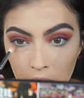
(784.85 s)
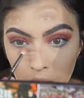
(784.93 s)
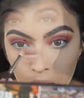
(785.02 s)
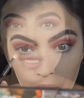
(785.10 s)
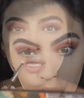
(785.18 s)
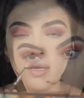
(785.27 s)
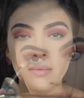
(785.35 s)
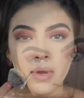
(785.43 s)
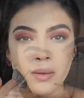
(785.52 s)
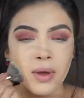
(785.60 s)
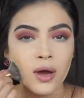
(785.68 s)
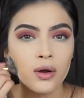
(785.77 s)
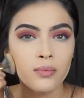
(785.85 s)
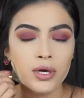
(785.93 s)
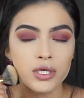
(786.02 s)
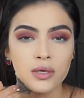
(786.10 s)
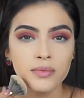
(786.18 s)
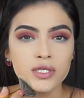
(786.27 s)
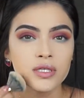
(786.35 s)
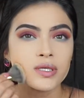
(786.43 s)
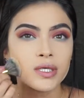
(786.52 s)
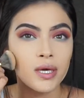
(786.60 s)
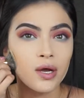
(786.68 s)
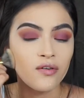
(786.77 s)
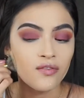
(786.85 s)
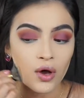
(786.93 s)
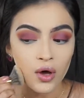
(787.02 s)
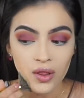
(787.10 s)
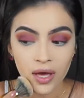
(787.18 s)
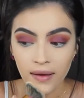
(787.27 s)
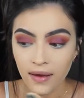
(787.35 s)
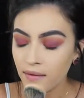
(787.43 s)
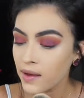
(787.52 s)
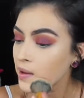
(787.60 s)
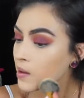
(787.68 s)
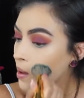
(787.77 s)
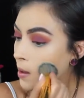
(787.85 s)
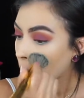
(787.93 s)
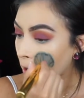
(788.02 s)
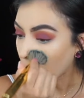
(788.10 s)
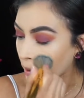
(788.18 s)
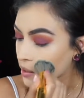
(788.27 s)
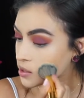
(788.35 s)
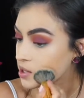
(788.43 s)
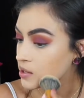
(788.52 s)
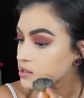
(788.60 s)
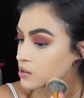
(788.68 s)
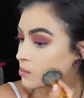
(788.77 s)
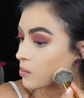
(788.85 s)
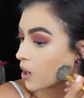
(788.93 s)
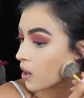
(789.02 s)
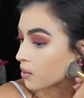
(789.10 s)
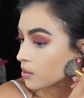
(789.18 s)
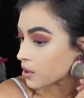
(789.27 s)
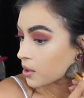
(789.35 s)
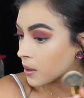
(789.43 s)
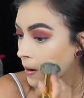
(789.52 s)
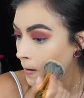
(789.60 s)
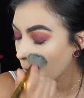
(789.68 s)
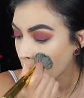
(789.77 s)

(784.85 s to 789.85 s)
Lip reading: Taking my powder brush, I'm just gonna take off all that excess powder.